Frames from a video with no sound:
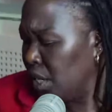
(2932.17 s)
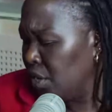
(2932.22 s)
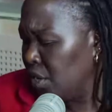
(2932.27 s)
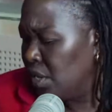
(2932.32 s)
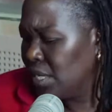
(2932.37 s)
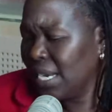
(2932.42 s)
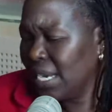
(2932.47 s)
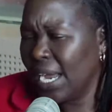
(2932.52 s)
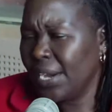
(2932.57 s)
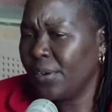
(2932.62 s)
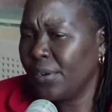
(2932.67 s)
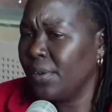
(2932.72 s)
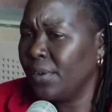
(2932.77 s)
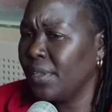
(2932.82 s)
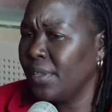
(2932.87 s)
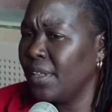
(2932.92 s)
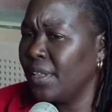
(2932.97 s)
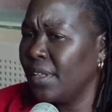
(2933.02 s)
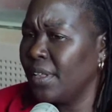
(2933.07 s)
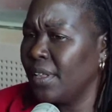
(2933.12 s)
did not handle
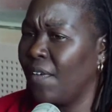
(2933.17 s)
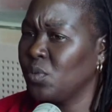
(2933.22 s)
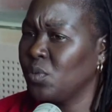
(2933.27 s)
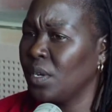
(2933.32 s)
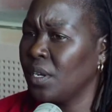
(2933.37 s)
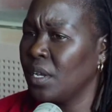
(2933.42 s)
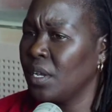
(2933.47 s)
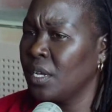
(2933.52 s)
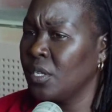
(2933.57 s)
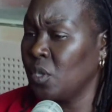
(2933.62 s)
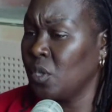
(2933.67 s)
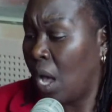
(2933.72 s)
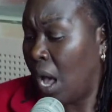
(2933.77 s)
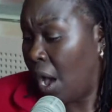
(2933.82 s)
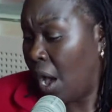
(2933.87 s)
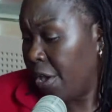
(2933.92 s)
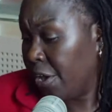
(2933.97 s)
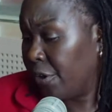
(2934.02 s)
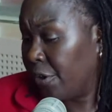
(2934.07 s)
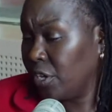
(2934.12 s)
the first one mm. so
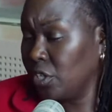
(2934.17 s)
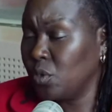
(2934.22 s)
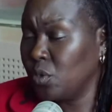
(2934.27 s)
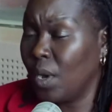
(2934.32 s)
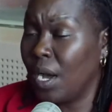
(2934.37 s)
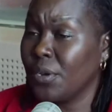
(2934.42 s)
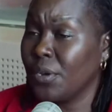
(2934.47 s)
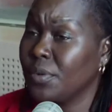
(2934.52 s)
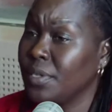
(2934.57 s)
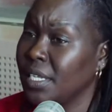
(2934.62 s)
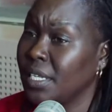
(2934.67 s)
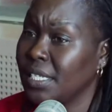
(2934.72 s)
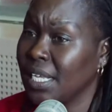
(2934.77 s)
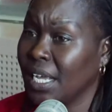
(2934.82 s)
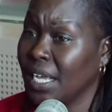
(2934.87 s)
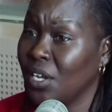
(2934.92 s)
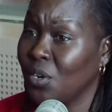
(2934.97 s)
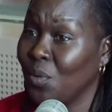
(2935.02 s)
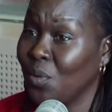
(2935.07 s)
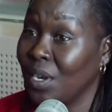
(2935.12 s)
hmm? how are you going to handle the
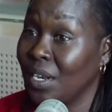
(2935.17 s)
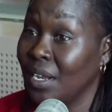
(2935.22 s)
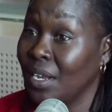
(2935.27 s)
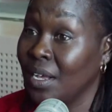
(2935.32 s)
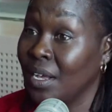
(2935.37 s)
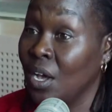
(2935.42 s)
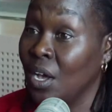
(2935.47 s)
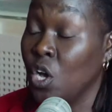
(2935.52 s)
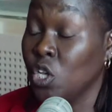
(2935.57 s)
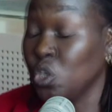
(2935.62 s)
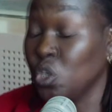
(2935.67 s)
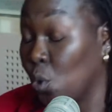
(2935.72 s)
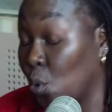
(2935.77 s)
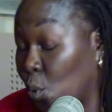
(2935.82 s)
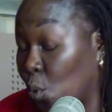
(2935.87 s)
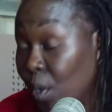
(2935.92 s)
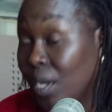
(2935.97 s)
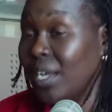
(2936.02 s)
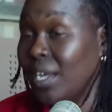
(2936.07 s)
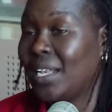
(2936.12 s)
second one yes so
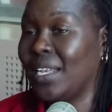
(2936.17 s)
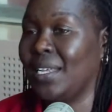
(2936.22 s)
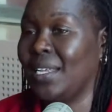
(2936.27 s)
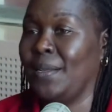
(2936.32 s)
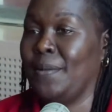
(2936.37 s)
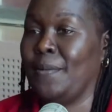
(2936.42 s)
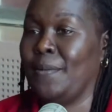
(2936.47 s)
quickly